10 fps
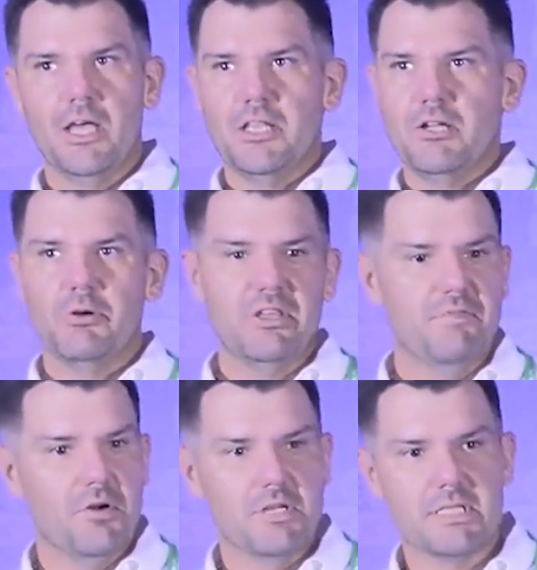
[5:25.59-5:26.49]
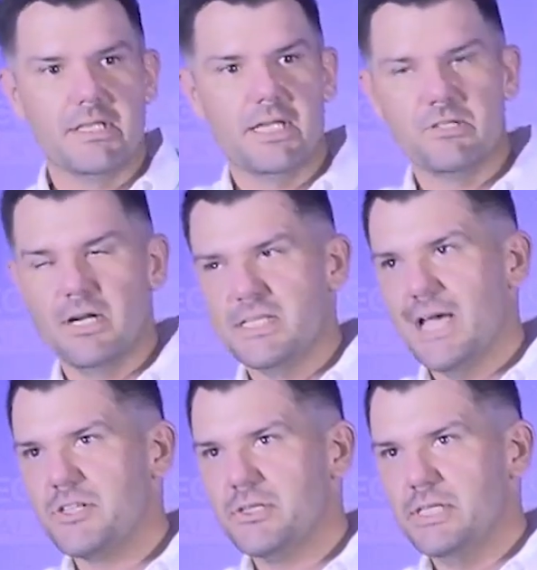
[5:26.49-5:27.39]
they're really focused on that
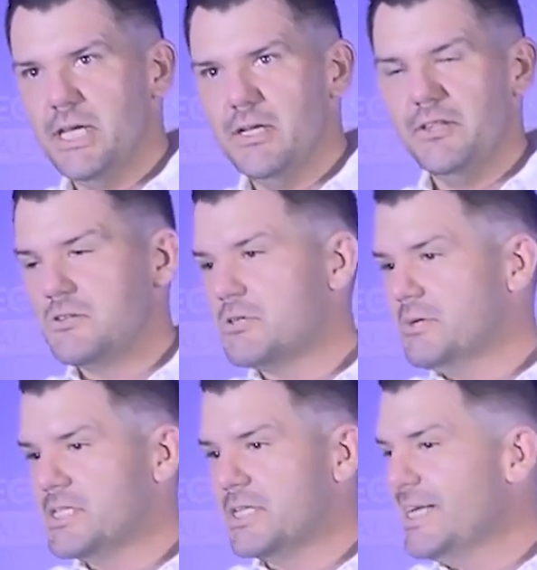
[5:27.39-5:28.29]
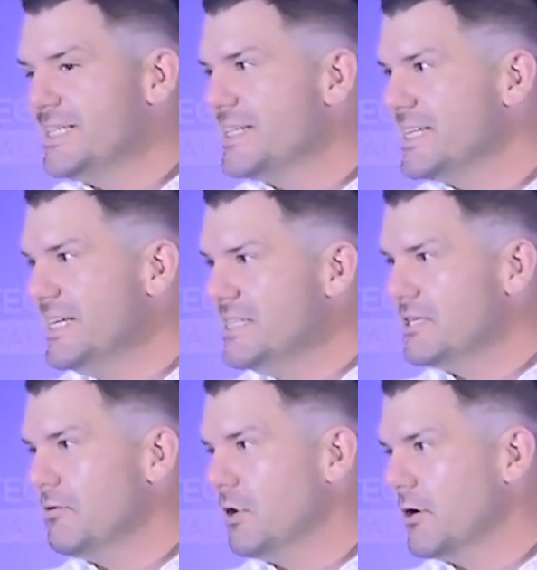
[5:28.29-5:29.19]
transactional data, and there's a reason. That data is easy
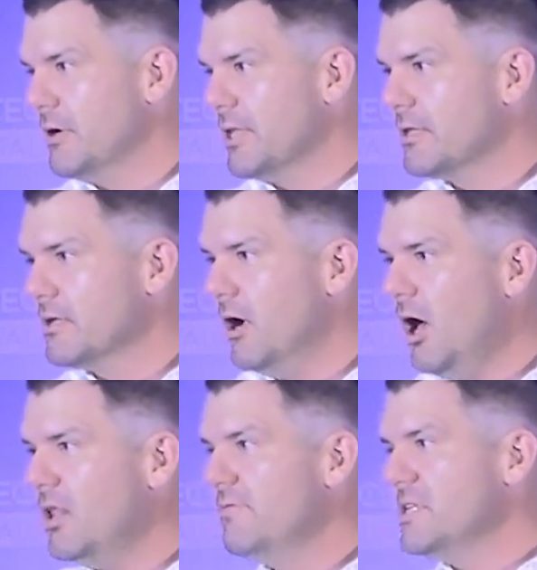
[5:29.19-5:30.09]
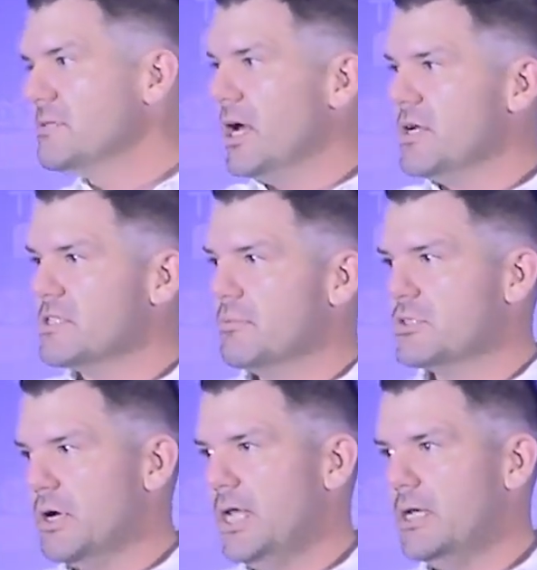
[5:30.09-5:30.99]
to work with. All of these models have been
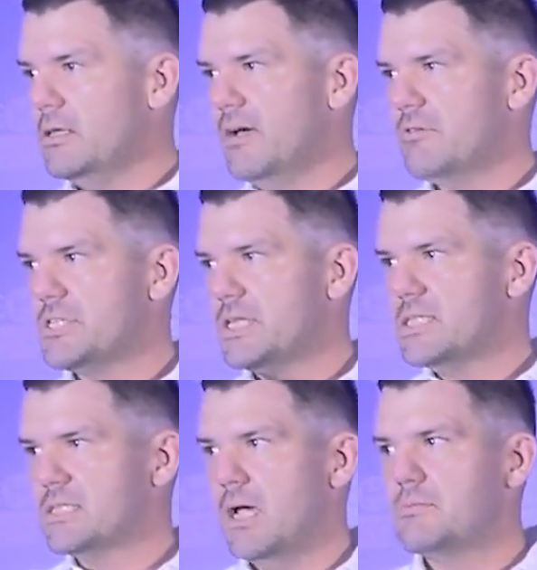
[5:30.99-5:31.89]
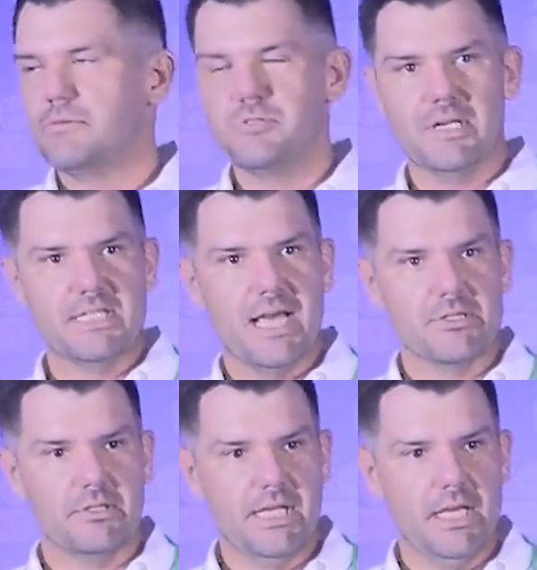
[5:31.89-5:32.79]
trained leveraging these types of
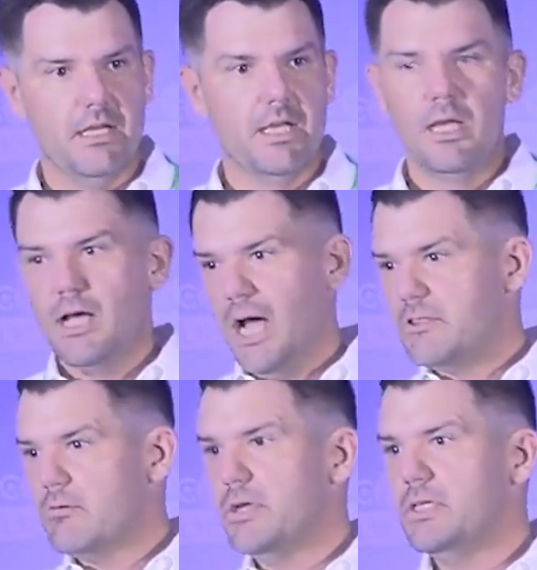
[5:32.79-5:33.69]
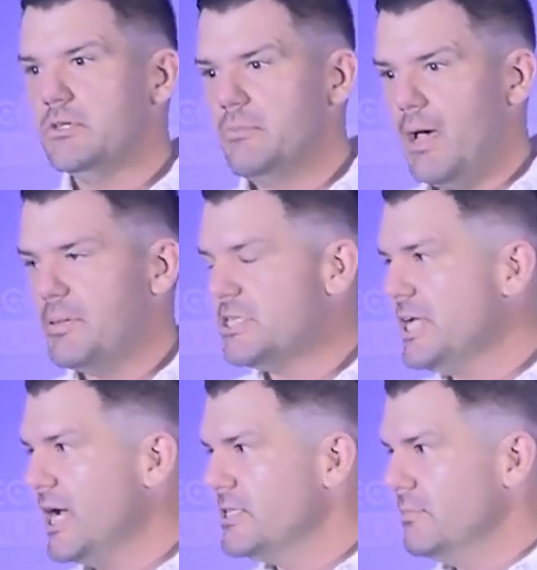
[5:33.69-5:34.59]
transactional data. I throw a yield map at
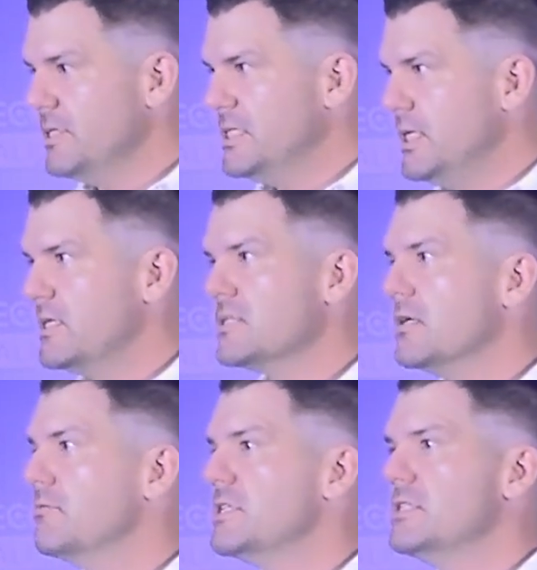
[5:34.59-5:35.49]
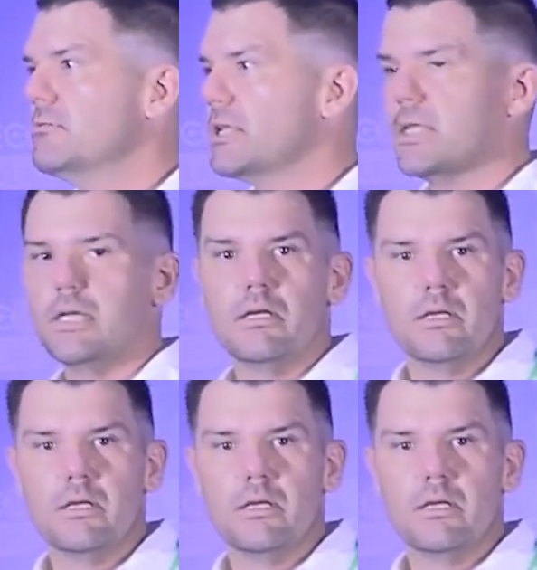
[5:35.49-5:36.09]
ChatGPT, it doesn't know what to do with it.